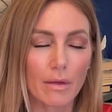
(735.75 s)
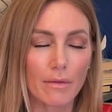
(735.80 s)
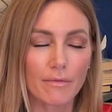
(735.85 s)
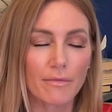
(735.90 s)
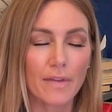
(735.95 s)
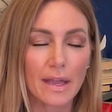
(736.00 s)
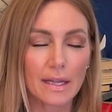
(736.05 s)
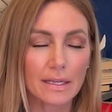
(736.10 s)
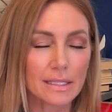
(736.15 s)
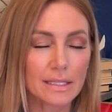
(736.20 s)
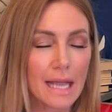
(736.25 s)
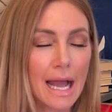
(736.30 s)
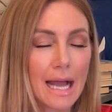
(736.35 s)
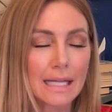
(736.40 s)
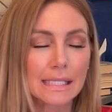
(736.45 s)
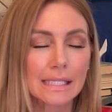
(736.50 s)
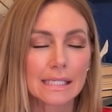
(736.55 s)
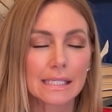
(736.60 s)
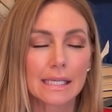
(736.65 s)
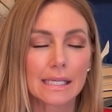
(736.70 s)

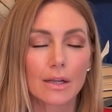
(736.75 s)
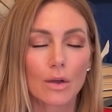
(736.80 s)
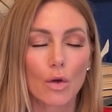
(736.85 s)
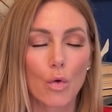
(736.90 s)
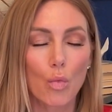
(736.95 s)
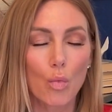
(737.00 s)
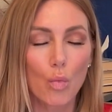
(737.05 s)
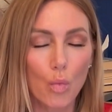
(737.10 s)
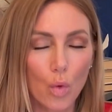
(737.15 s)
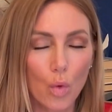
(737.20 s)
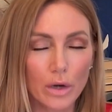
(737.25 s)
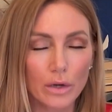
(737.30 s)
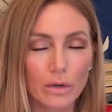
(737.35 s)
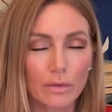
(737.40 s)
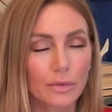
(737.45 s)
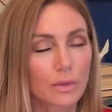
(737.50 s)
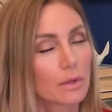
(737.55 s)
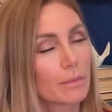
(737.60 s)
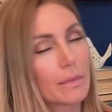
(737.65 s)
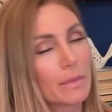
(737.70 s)
fantastic,
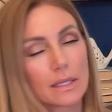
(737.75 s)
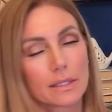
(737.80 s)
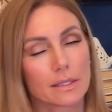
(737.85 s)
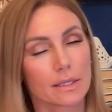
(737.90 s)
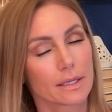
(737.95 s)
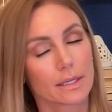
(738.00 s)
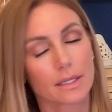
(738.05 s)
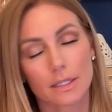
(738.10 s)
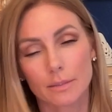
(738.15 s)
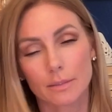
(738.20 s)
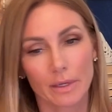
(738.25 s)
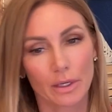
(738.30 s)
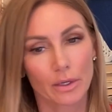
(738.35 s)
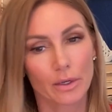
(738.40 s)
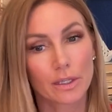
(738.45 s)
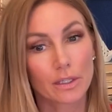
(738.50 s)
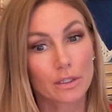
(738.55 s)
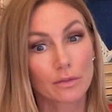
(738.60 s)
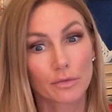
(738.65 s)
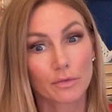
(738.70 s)
wonderful, amazing
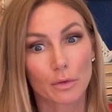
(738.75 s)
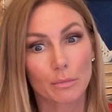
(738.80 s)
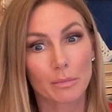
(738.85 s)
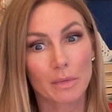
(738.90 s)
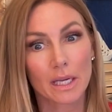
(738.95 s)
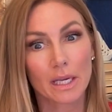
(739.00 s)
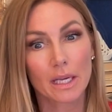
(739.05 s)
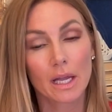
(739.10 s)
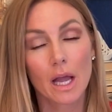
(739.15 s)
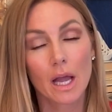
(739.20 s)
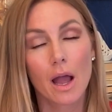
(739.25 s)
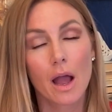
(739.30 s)
experience for me.